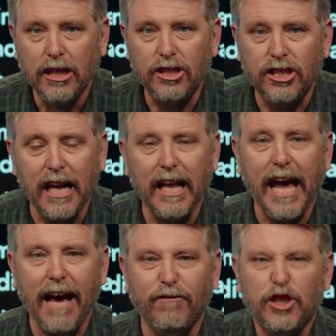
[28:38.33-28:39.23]
suddenly
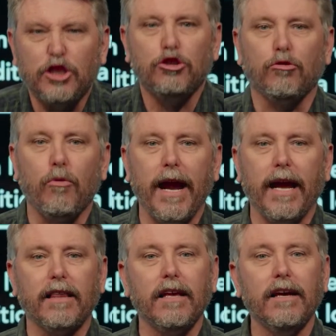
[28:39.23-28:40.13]
have
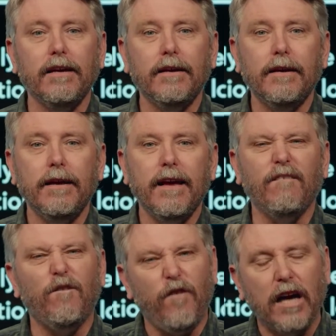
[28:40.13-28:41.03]
strength
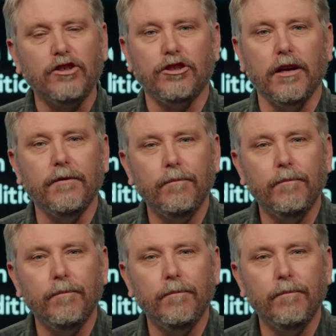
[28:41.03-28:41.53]
and function.